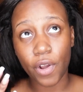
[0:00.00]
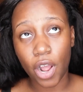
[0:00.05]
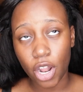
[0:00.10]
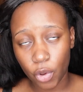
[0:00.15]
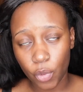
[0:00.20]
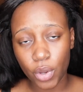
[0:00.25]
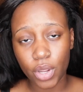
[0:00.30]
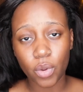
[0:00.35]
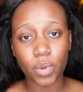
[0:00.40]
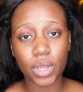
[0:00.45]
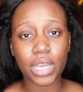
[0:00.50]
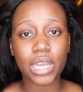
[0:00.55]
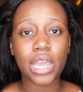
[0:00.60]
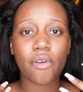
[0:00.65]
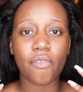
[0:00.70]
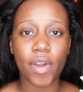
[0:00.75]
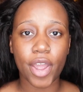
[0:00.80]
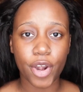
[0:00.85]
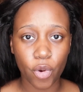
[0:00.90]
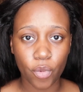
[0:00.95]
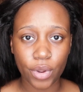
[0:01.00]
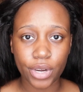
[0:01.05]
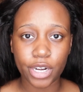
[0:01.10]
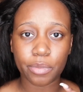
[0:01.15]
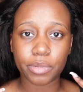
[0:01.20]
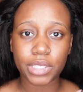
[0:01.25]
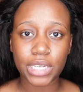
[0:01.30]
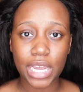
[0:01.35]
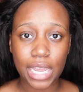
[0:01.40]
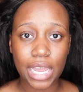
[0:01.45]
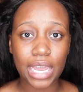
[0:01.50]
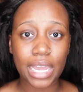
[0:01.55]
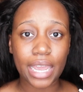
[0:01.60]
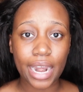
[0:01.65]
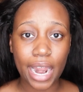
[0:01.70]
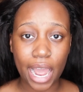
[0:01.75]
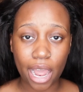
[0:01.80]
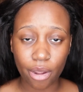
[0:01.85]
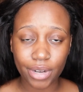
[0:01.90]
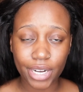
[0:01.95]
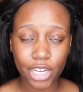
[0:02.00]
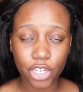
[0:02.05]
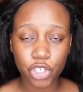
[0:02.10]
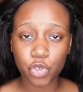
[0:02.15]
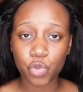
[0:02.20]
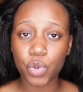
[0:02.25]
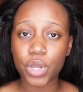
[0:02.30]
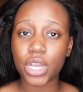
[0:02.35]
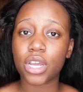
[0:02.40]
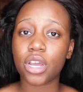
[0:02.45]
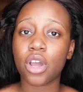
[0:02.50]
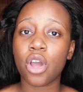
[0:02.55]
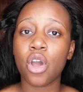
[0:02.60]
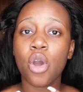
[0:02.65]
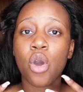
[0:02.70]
following week if I don't end up taking it out next week,